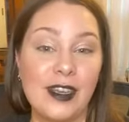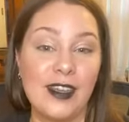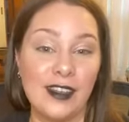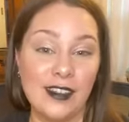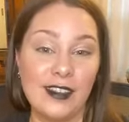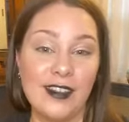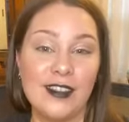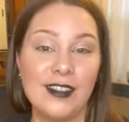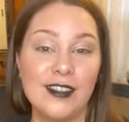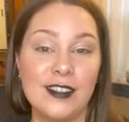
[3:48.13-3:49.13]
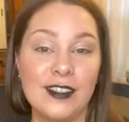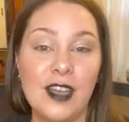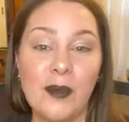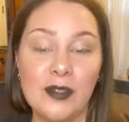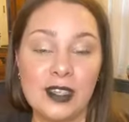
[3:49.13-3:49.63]
and
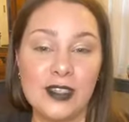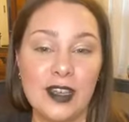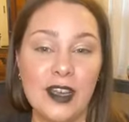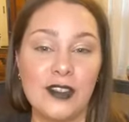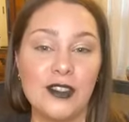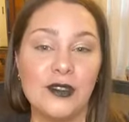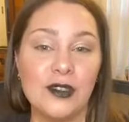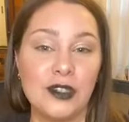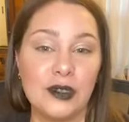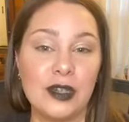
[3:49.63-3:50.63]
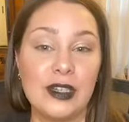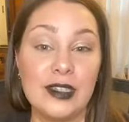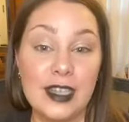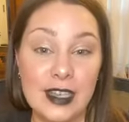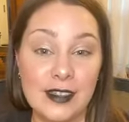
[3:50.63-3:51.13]
some of us got to do a
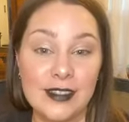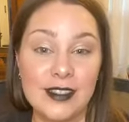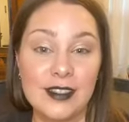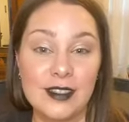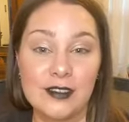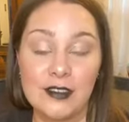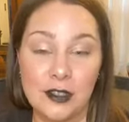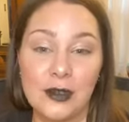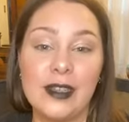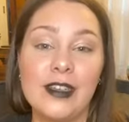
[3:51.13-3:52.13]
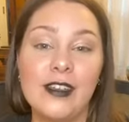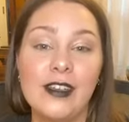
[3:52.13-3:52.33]
dance to it